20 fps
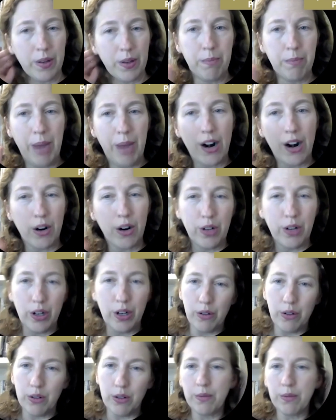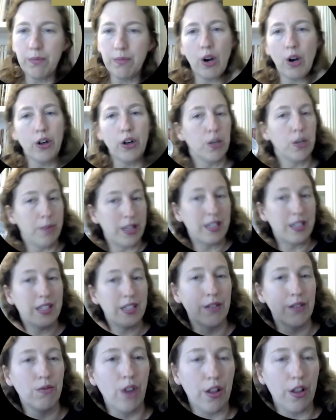parallel arguments
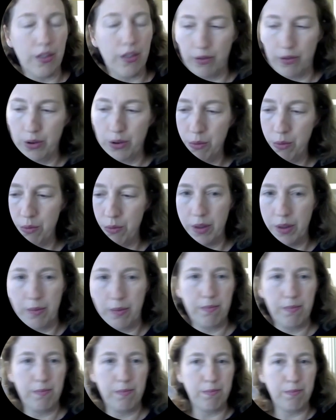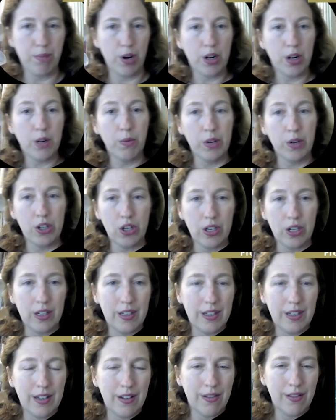that run through the book, which
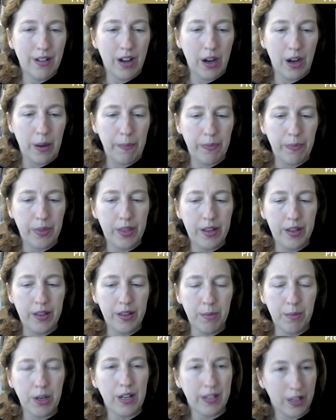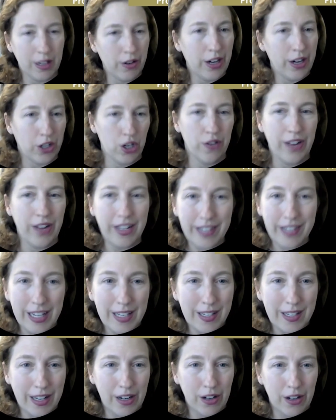is, the book is a collection of
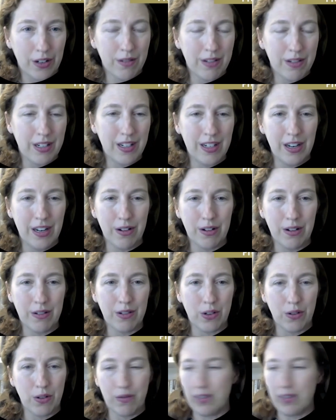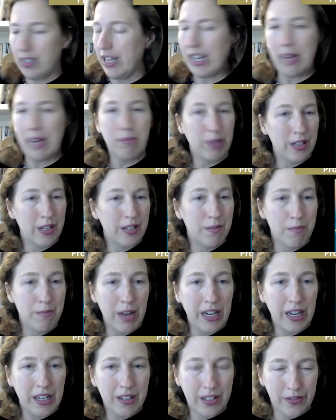essays that are, you know, sort of taking place in
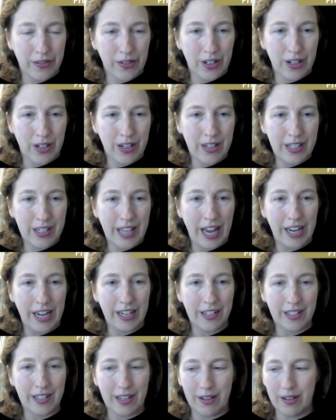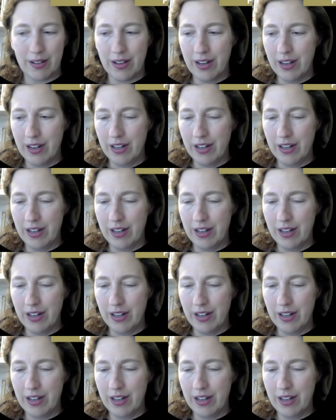many different settings and